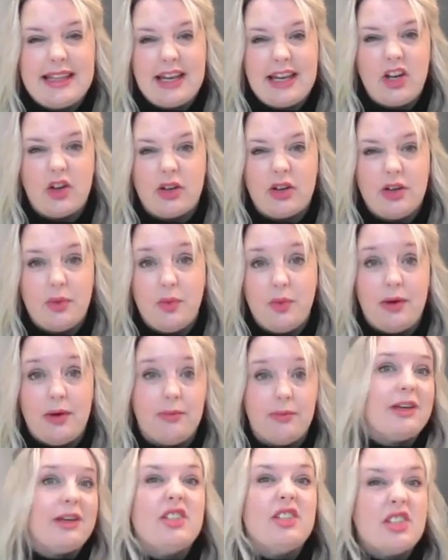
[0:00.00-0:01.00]
they're not going to
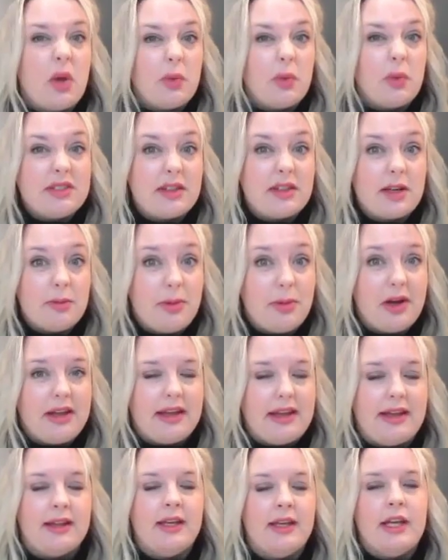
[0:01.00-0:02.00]
want because no one's going to buy
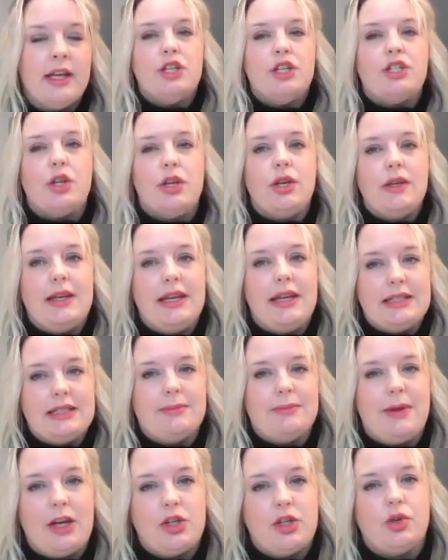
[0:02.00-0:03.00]
it. So you need
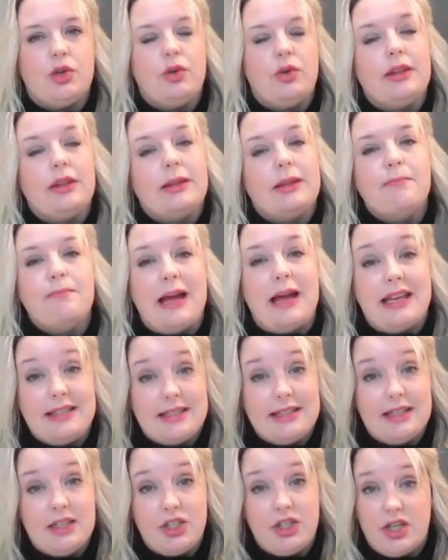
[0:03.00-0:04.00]
to make sure that the
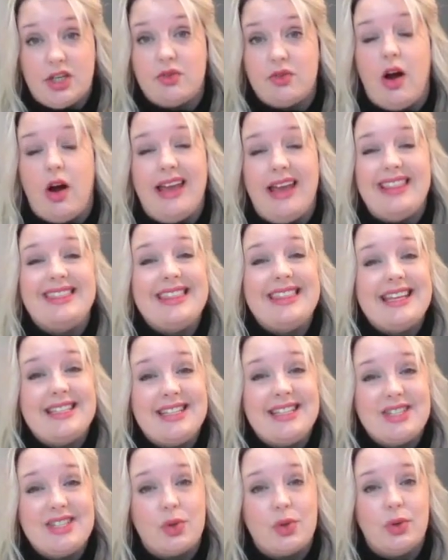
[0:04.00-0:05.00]
message is right. And
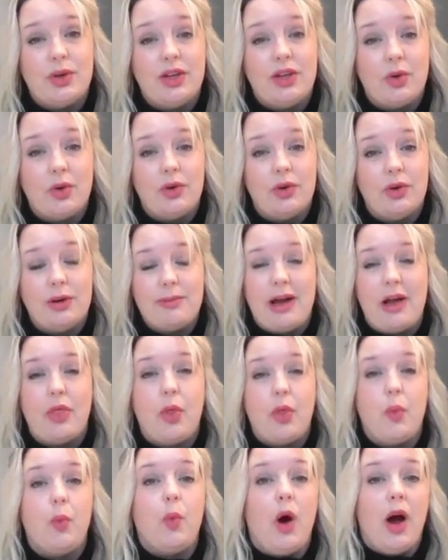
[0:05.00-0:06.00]
this is talking all
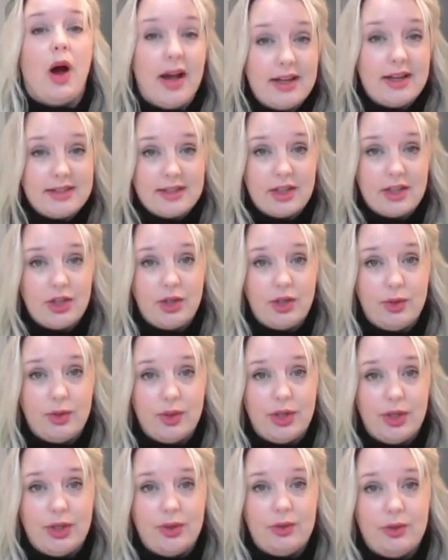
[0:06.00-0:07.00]
about the words that you
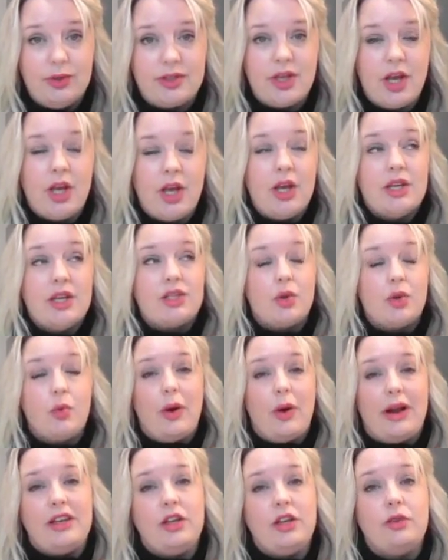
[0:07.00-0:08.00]
use. So
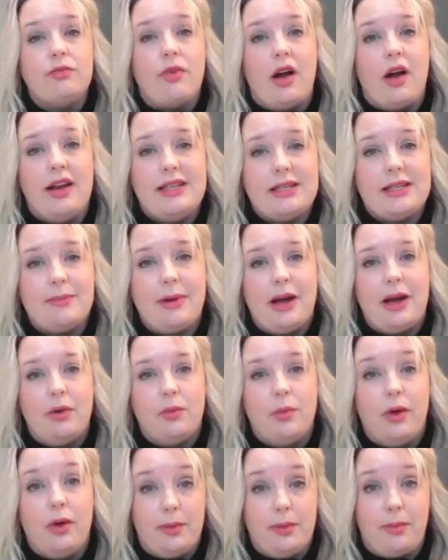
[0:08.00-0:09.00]
when you write
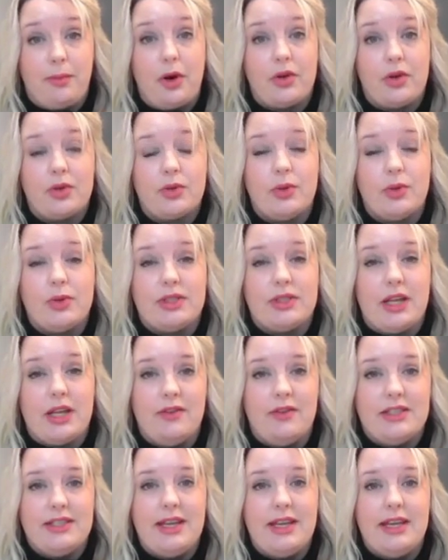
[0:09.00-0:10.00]
about what the product or
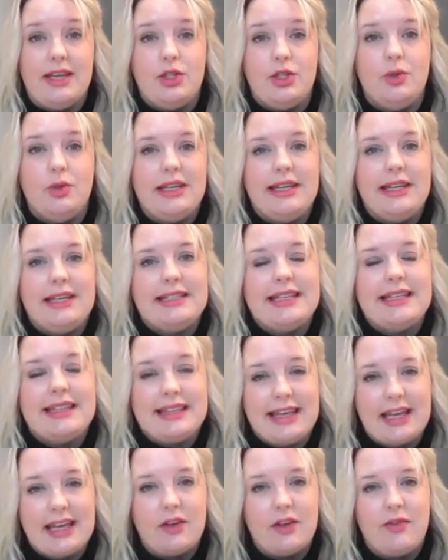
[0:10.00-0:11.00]
service is, you need to
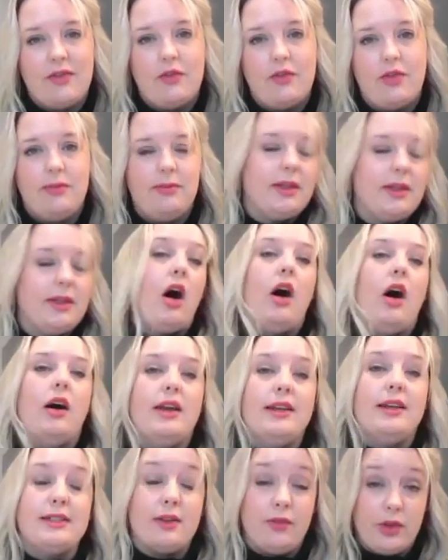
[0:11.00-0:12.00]
think of it from the
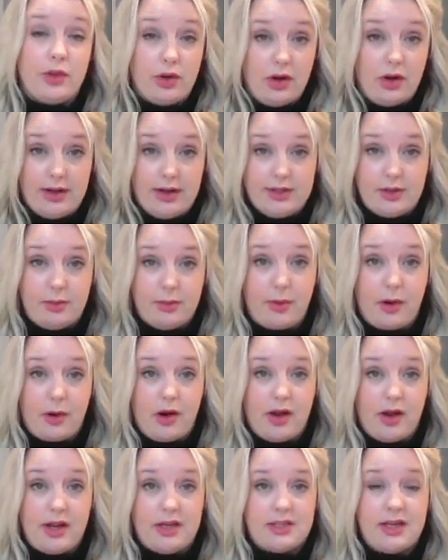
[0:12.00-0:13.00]
eyes of your ideal
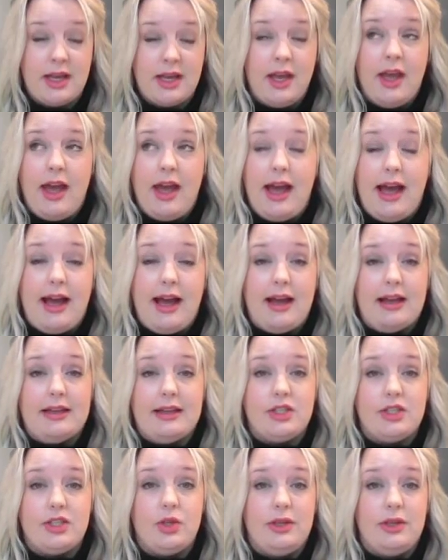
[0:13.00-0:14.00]
bride.
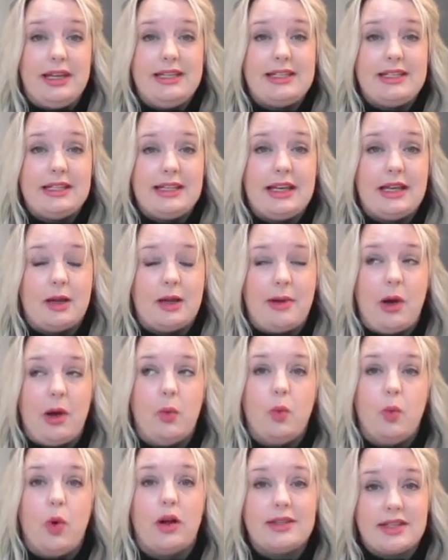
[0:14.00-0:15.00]
And you need to think
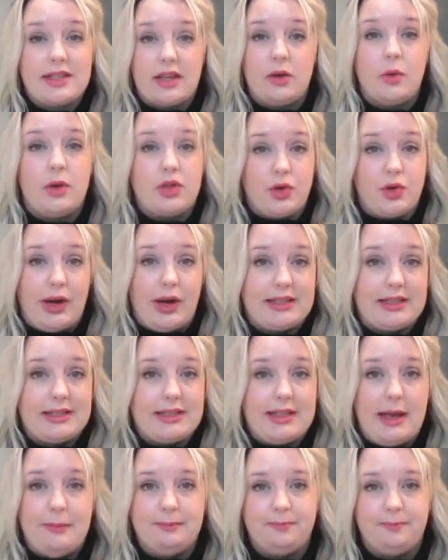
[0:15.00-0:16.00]
about what's going to
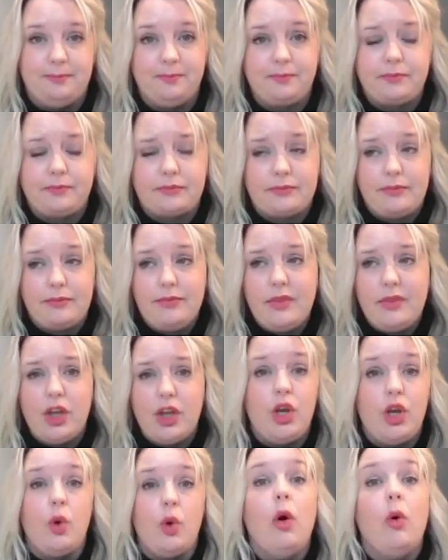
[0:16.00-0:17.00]
attract them.
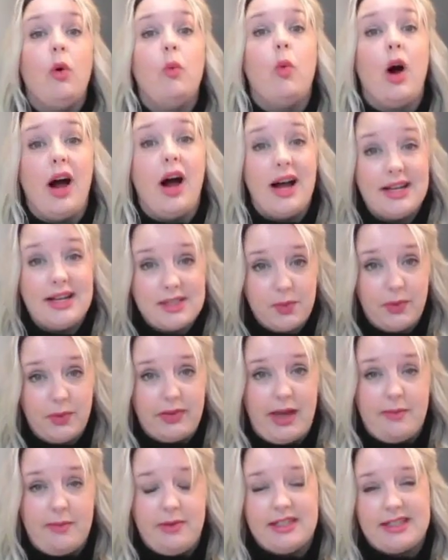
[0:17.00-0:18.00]
You know, what words will
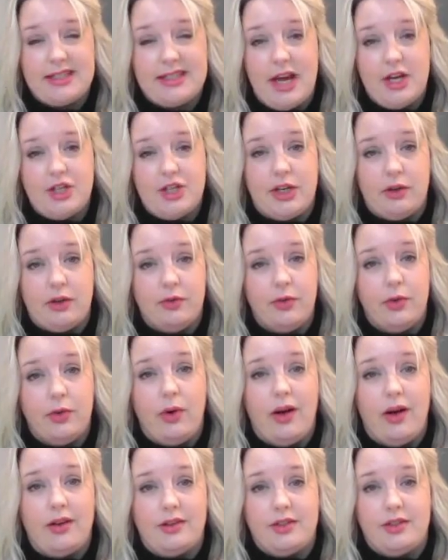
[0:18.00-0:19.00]
they be searching
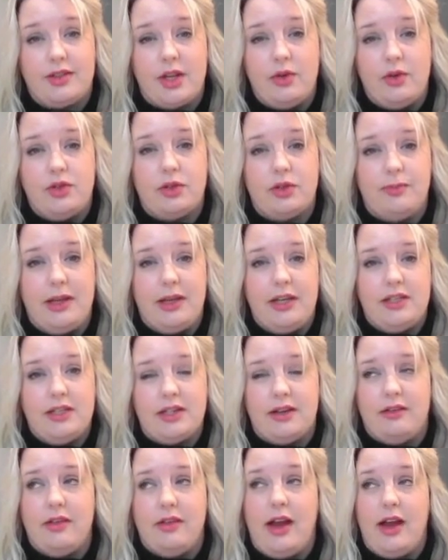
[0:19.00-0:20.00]
for on social
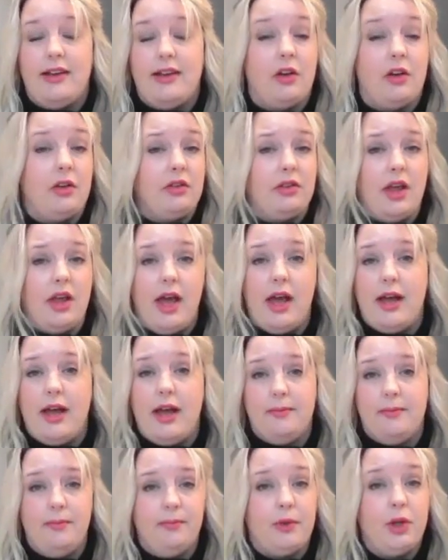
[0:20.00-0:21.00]
media and
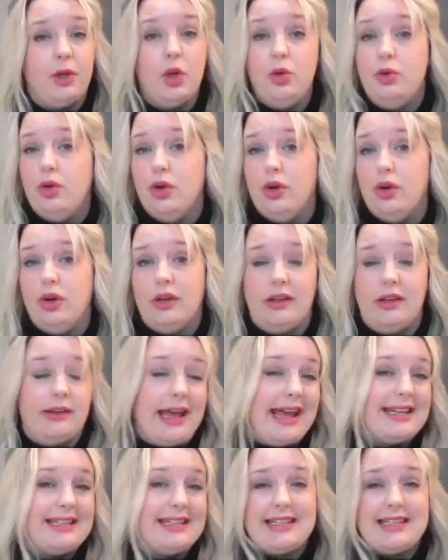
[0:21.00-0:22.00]
on Google
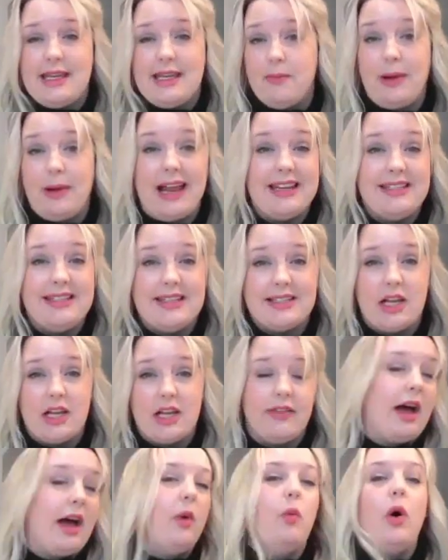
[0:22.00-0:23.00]
and Etsy and places
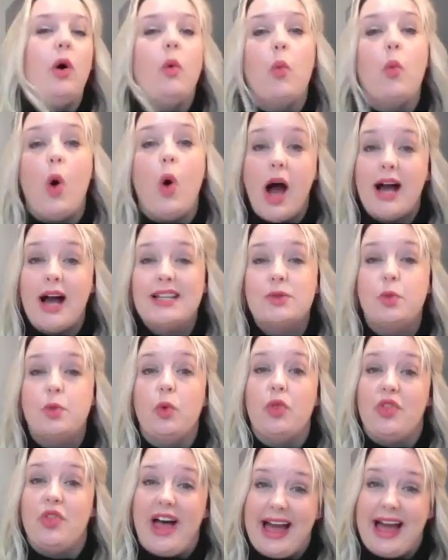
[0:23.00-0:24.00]
like that? What words
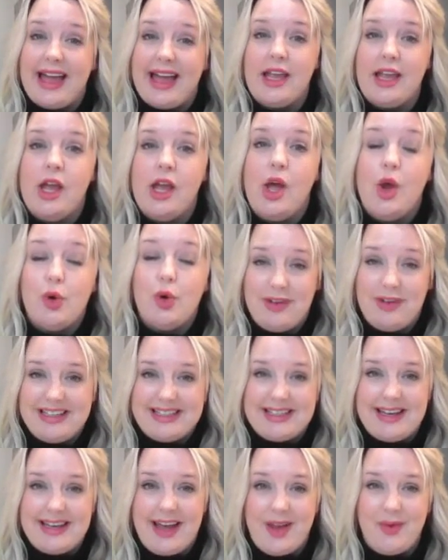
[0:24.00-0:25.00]
will they
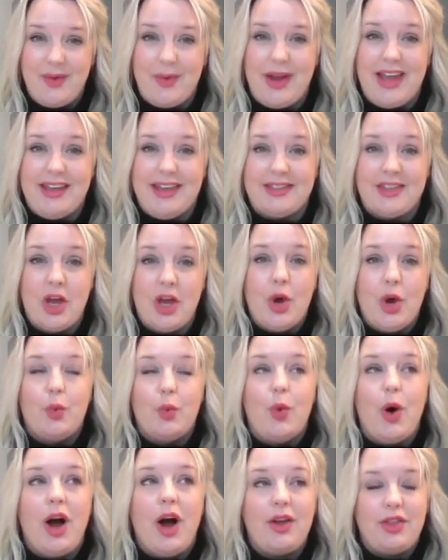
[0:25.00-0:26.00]
resonate with?
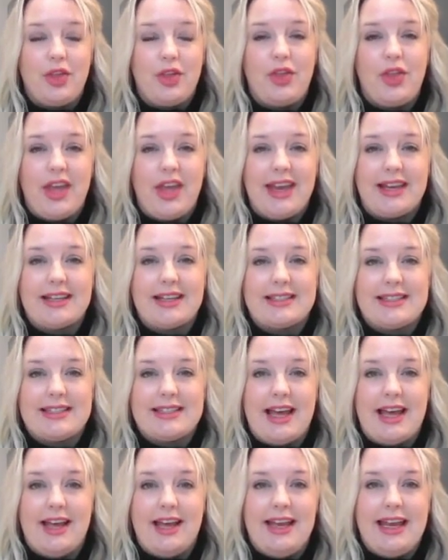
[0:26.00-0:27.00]
What are the things
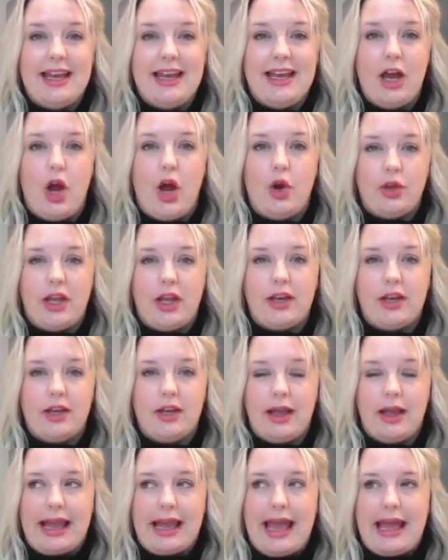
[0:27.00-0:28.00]
that are going
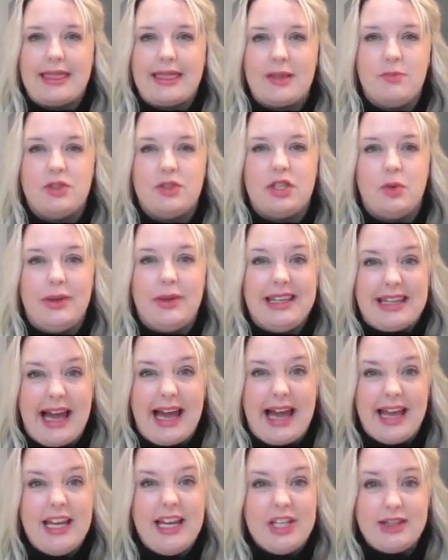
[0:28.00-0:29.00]
to get them to
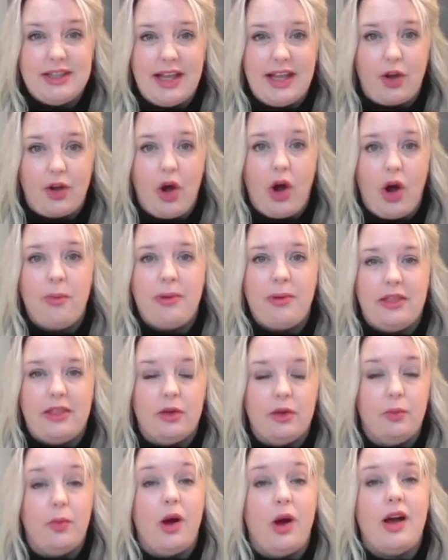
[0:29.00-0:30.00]
engage in that copy,
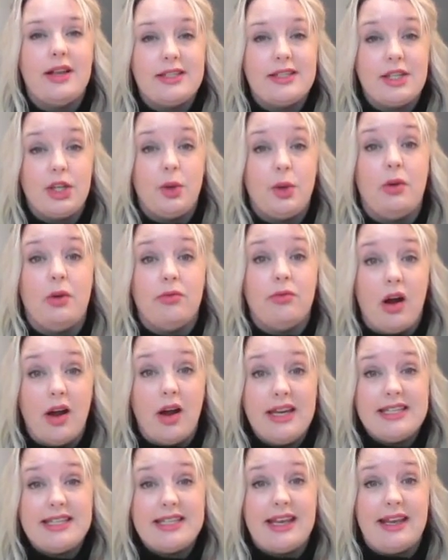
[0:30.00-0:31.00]
the words that you are
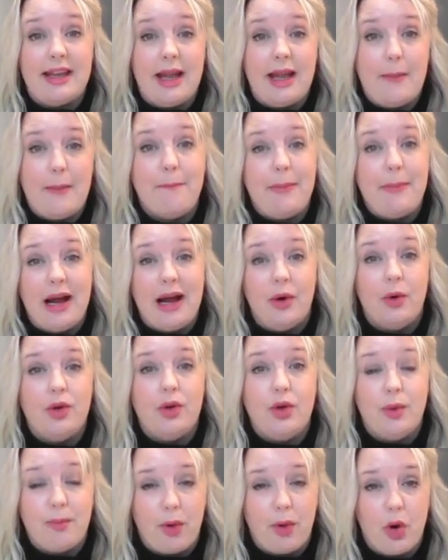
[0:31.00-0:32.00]
writing
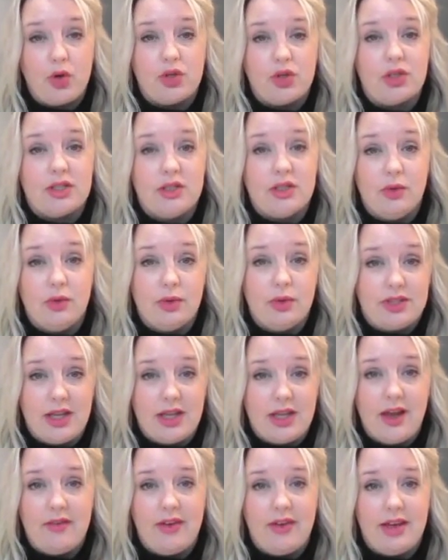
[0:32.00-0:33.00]
about your product or
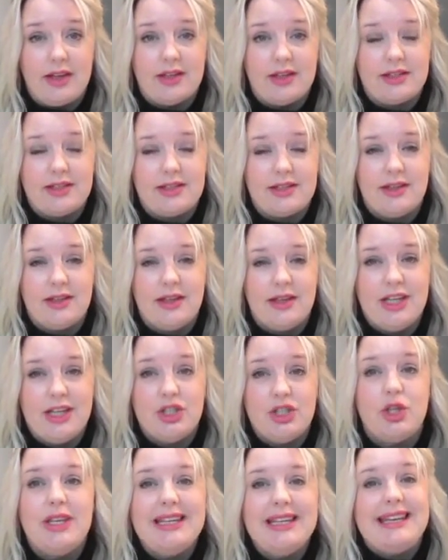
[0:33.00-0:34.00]
service?
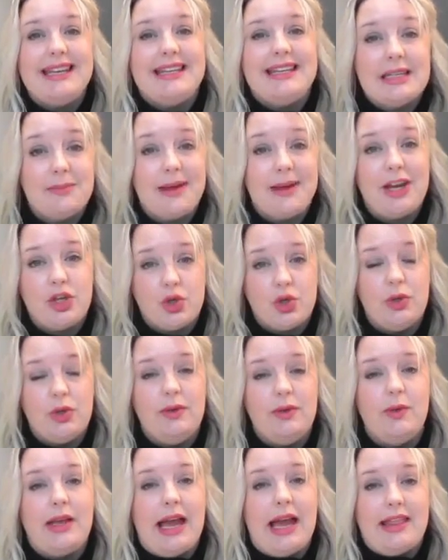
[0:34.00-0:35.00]
So you need to make sure
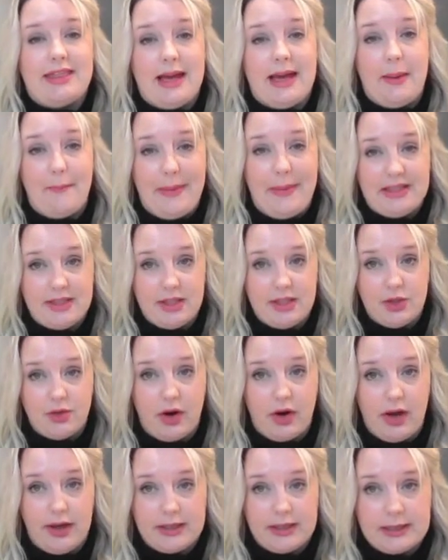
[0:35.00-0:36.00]
you get that message
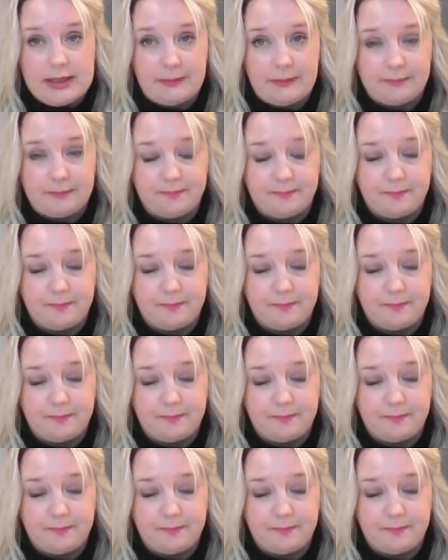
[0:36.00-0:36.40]
right.